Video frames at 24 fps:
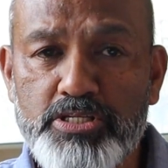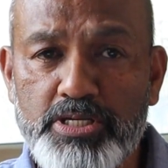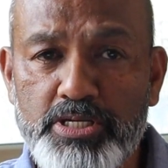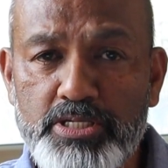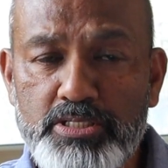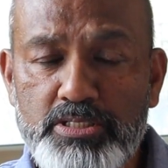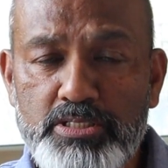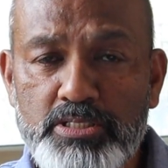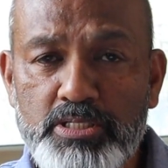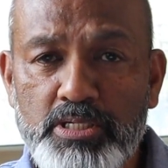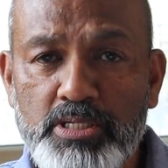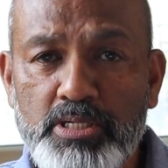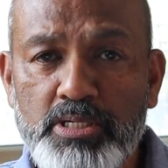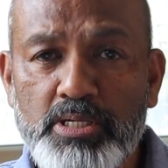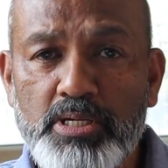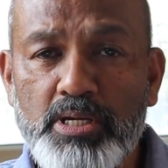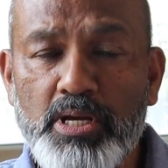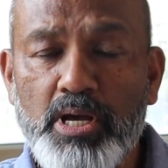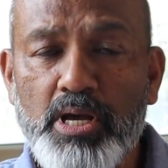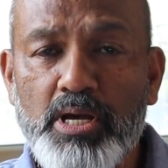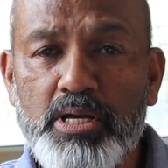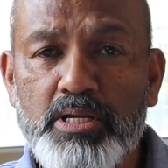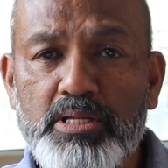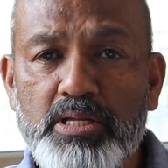is
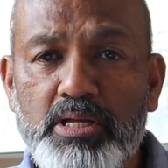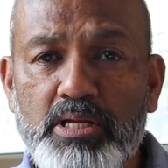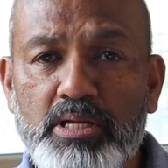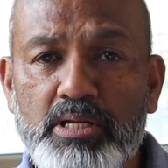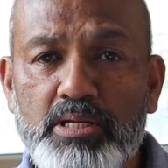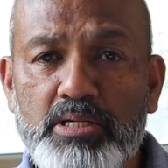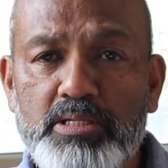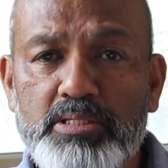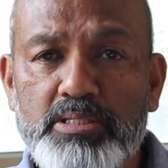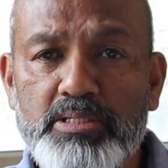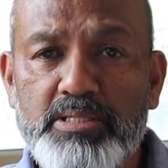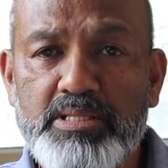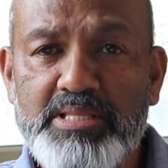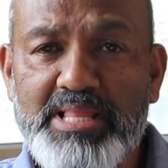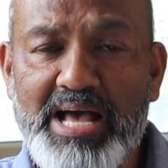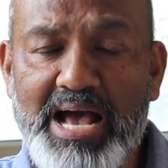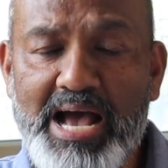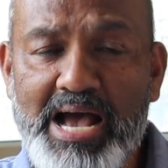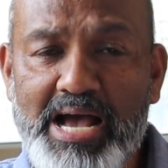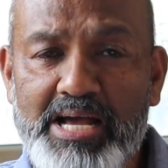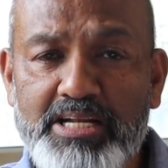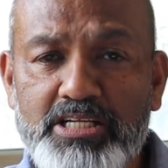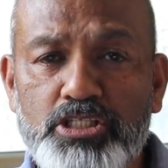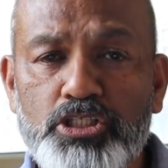
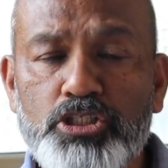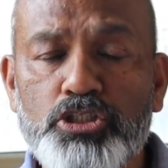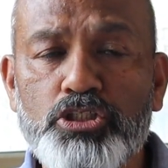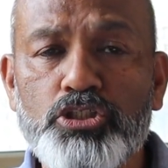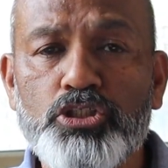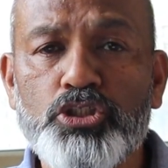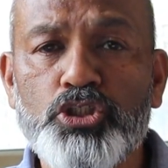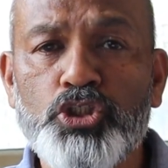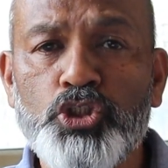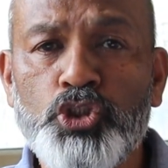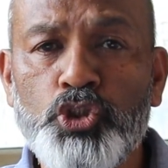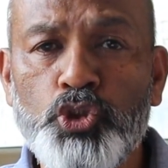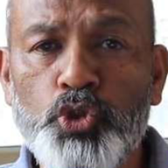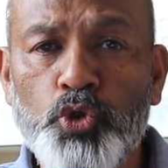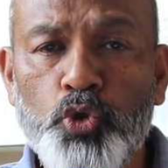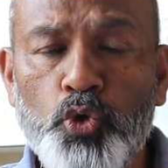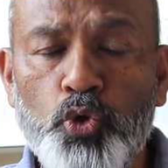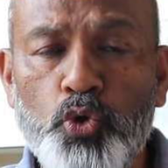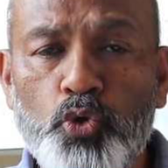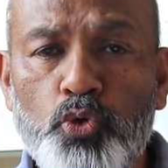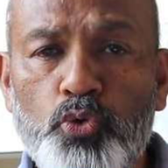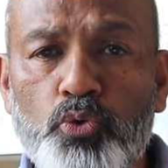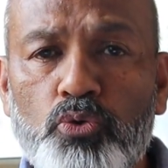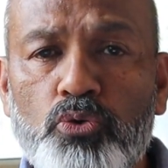that
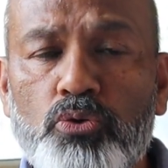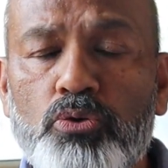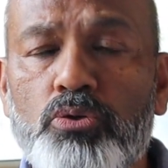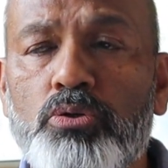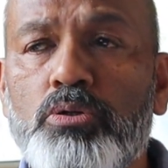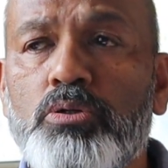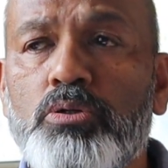you